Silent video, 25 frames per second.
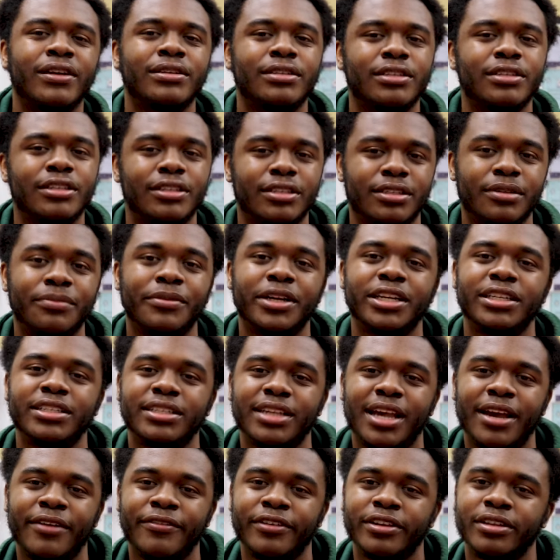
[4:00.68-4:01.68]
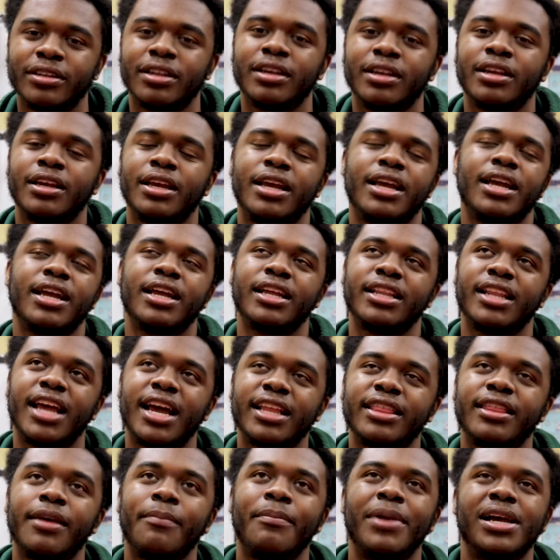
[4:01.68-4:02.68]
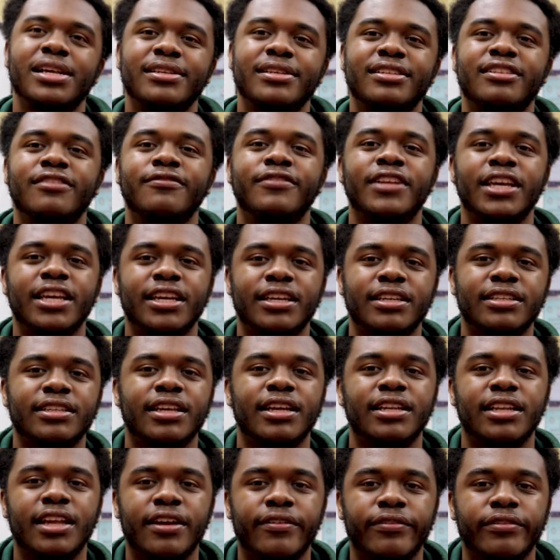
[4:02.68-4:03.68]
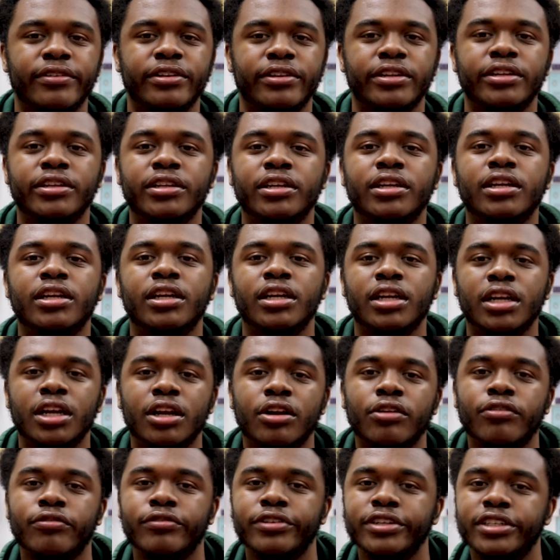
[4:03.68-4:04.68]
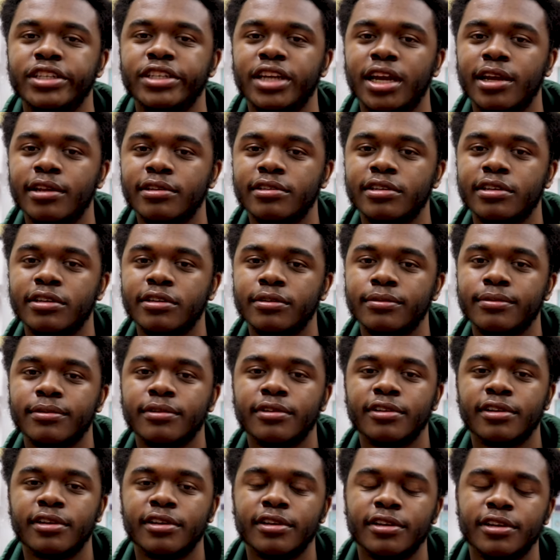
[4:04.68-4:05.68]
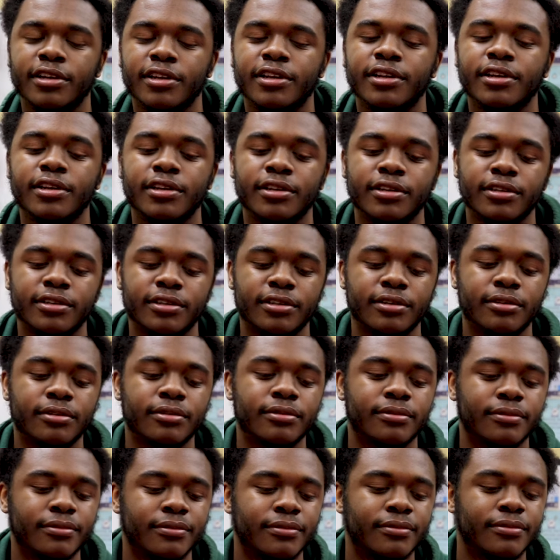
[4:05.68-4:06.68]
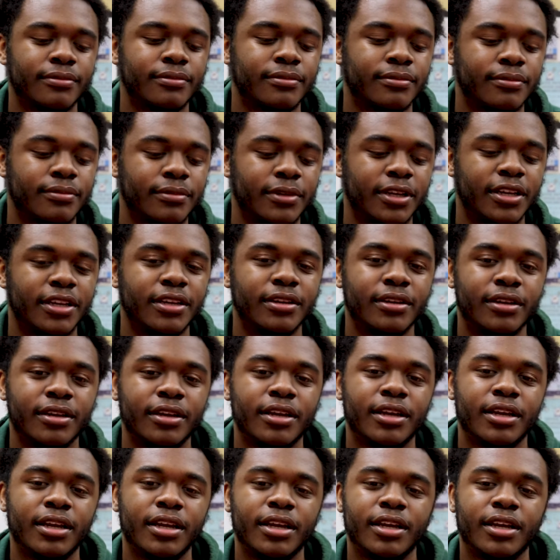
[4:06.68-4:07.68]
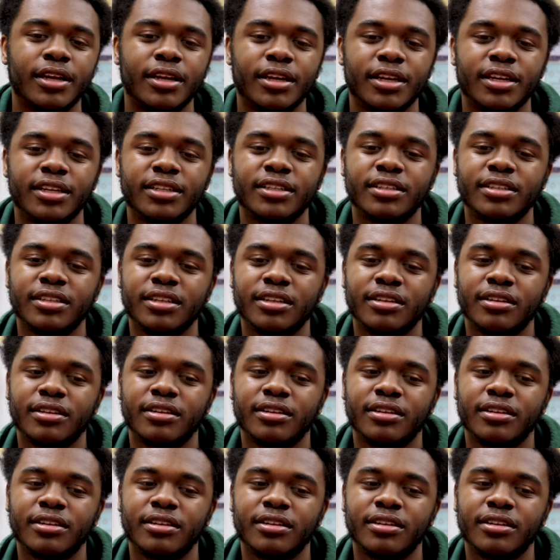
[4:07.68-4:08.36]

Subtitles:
I see somebody's having not the best of days, I definitely reach out to them. So, yeah, that's